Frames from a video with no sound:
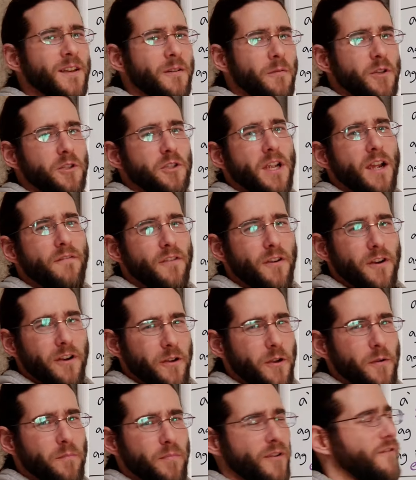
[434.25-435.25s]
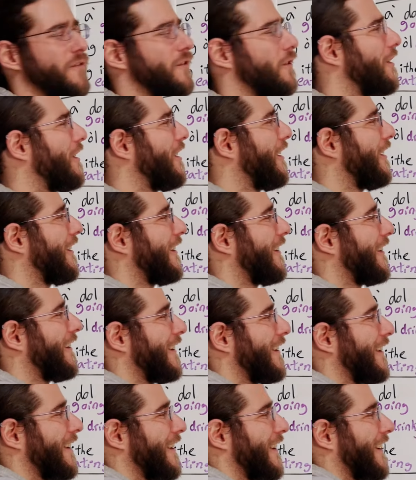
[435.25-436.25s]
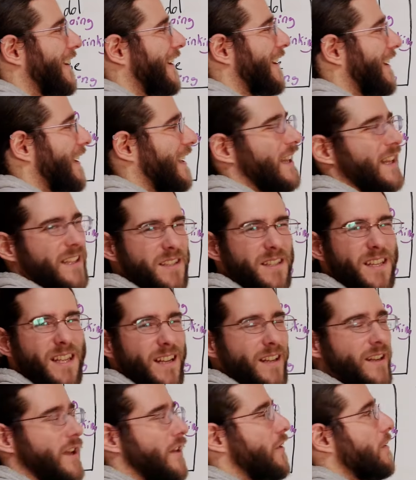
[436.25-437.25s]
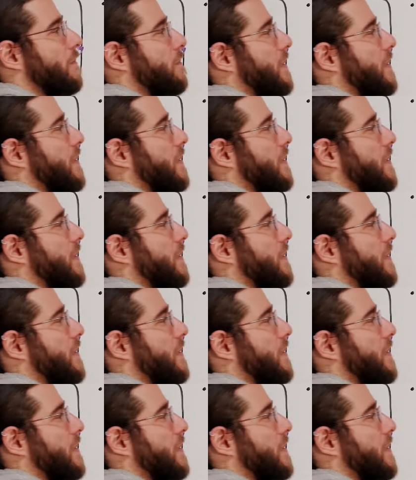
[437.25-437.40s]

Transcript: whichever you prefer. Let's get another